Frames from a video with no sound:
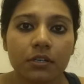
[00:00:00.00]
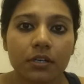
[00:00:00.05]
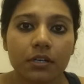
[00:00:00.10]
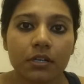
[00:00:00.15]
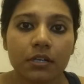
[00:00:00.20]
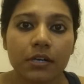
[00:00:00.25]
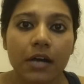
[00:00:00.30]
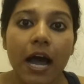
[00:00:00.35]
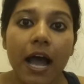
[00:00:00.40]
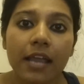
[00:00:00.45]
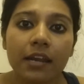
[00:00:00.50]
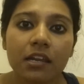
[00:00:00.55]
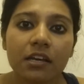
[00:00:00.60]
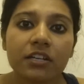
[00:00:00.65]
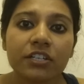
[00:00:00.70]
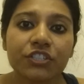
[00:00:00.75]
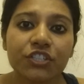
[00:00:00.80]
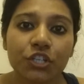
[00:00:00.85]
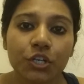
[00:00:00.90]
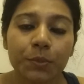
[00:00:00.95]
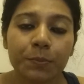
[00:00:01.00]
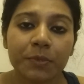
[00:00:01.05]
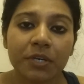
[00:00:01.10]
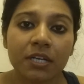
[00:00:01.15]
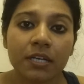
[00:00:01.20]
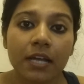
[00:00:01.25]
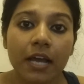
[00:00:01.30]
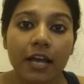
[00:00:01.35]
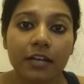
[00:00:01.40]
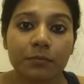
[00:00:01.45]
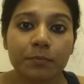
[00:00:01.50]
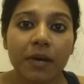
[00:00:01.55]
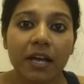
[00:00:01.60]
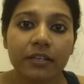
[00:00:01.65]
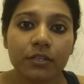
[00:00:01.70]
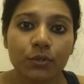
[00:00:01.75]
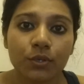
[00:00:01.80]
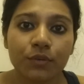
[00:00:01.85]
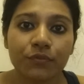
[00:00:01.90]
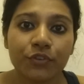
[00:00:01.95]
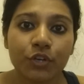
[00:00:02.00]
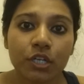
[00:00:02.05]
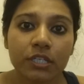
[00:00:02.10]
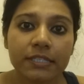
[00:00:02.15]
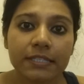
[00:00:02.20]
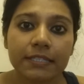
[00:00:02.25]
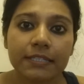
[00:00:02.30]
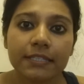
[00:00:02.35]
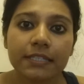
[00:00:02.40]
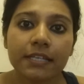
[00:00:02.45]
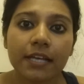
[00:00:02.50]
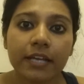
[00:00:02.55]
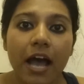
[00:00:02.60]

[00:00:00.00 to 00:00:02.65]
I learned German at my university.